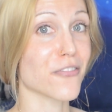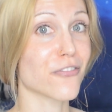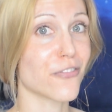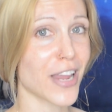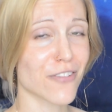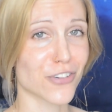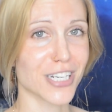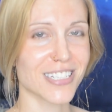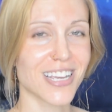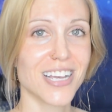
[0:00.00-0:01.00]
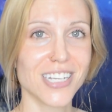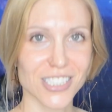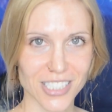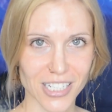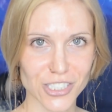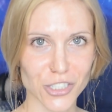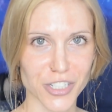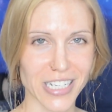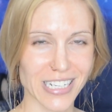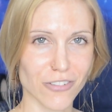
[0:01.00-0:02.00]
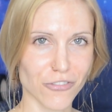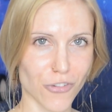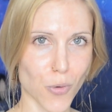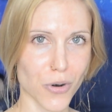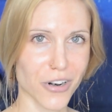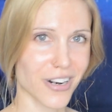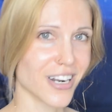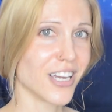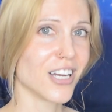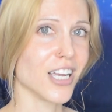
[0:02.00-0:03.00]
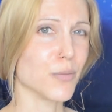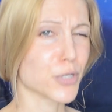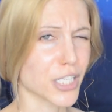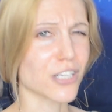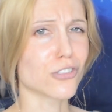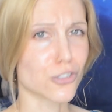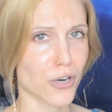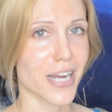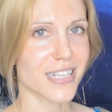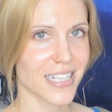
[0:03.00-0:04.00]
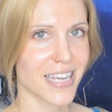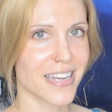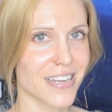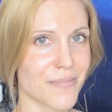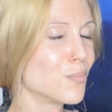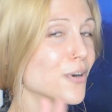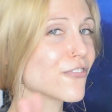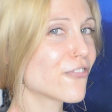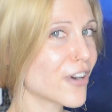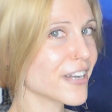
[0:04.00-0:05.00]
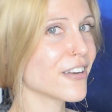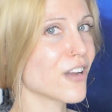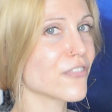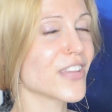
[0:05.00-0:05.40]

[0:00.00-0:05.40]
favorite sunscreen for in particular dry skin. But funny enough,